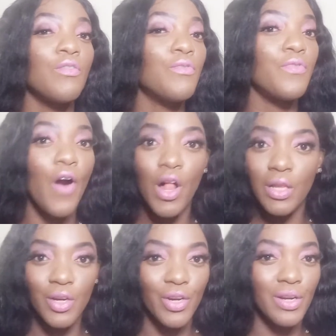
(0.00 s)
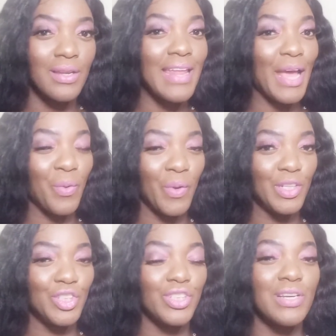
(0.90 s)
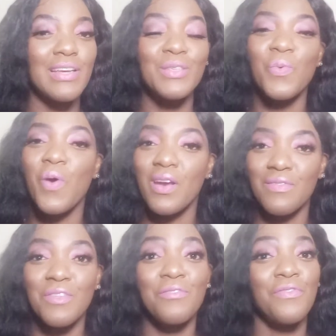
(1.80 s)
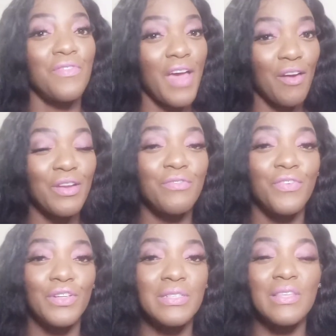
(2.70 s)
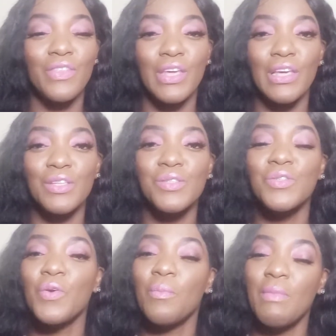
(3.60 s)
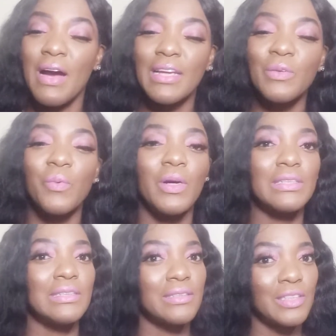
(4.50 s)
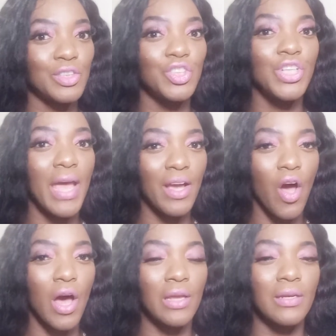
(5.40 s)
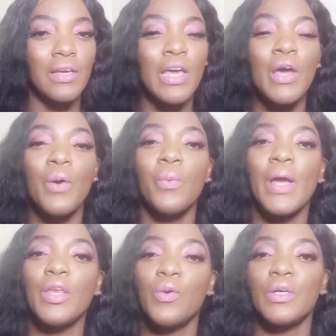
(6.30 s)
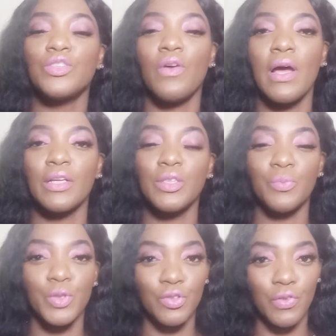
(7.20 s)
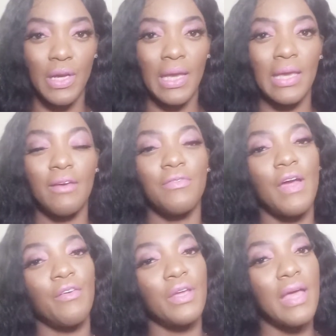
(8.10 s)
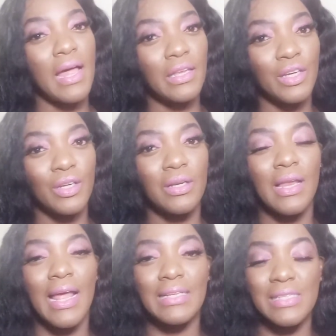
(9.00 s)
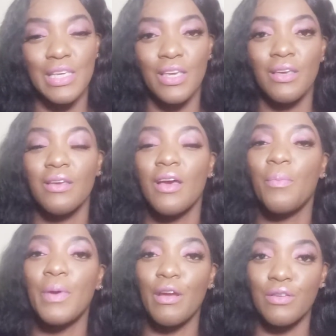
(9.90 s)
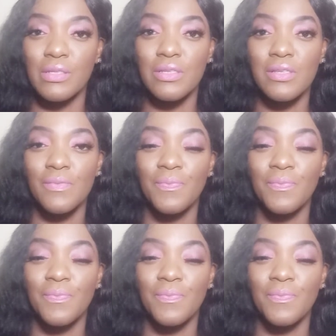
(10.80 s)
Vulgar language is one of the very first things you might want to check on when you are trying to portray a very elegant, classy appearance.